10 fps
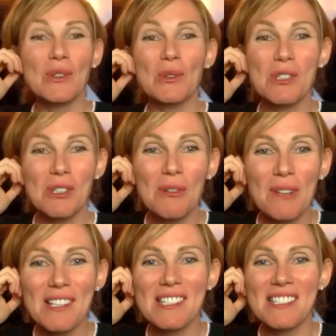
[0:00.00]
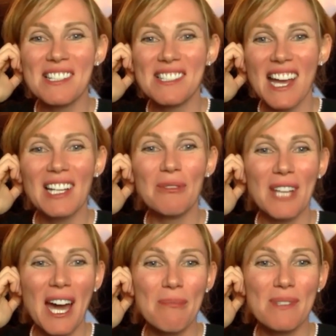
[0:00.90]
so true because it's exactly what
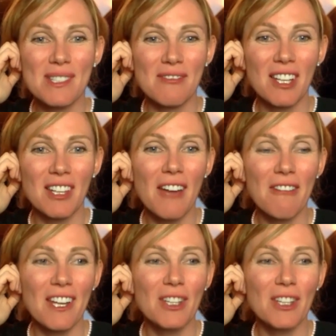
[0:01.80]
happens in real life, right?